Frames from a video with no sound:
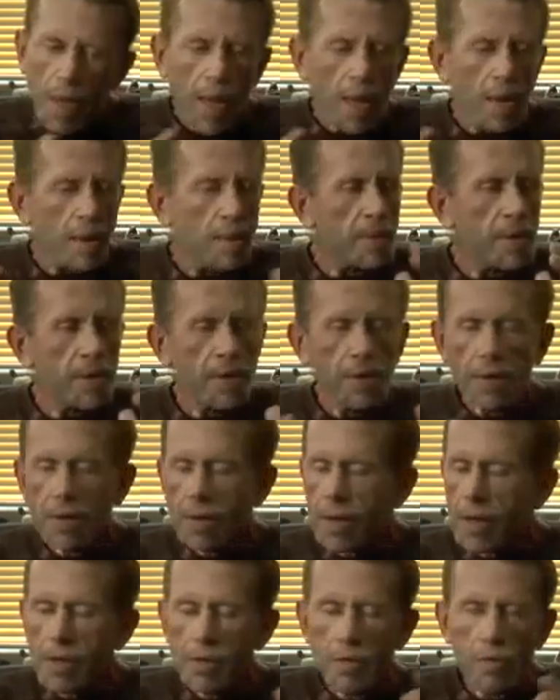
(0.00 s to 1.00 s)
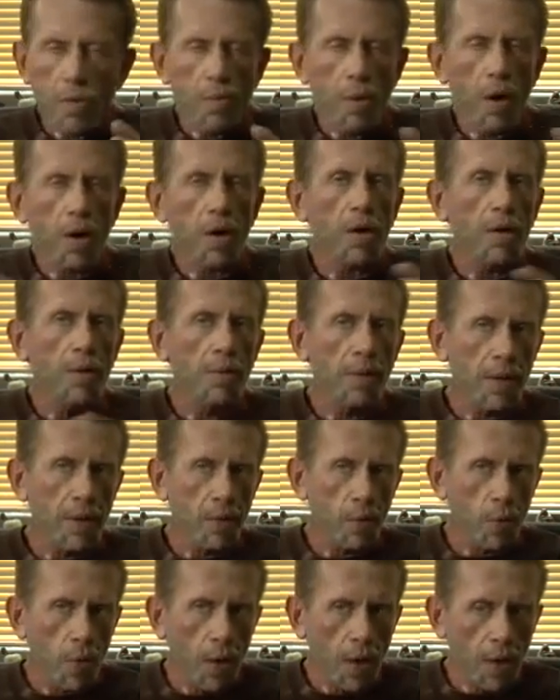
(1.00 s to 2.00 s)
Cannabis is
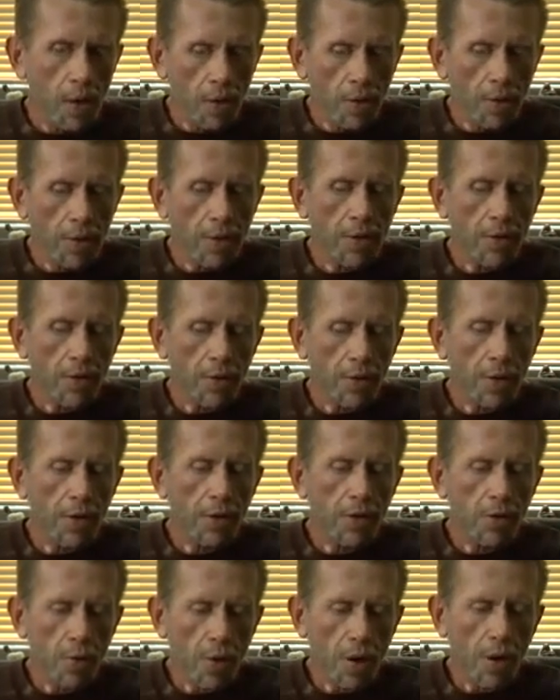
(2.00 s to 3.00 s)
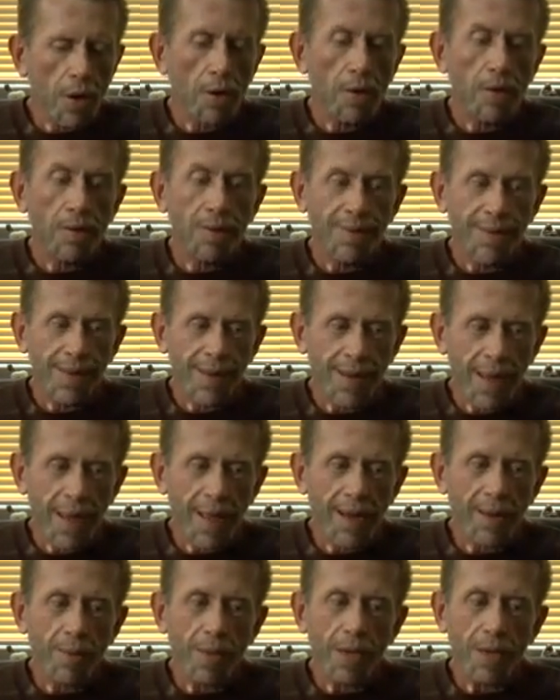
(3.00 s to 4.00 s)
remarkably well suited to our
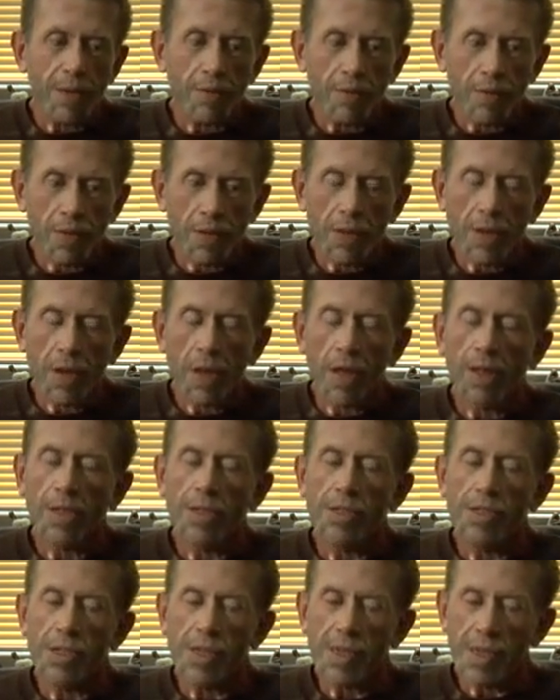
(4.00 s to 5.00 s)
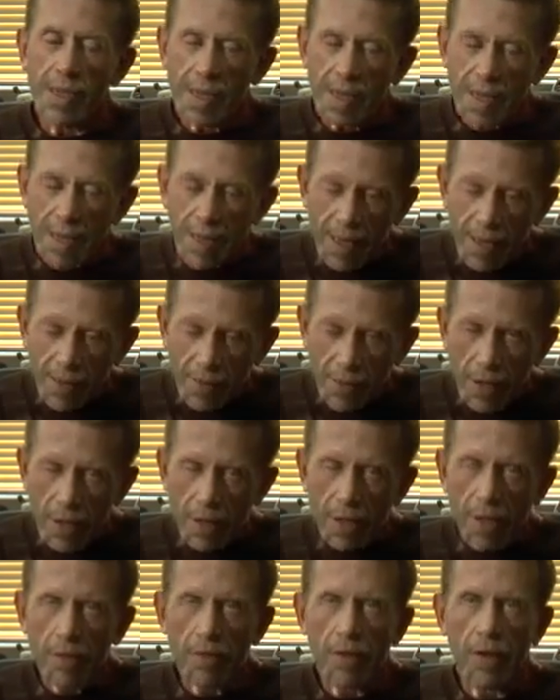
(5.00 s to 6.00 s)
anatomy and physiology, even
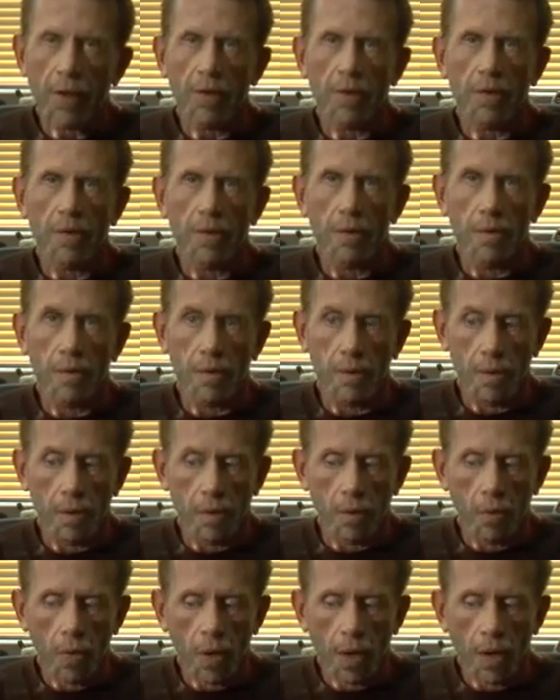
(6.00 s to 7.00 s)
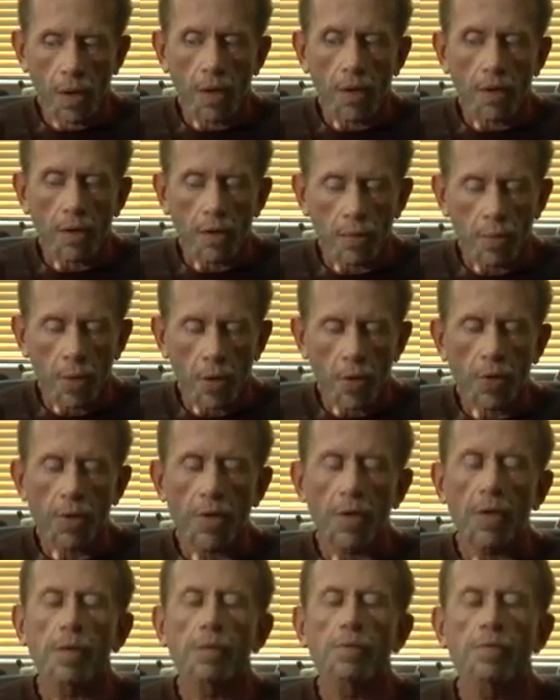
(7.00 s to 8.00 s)
in the event one smokes it.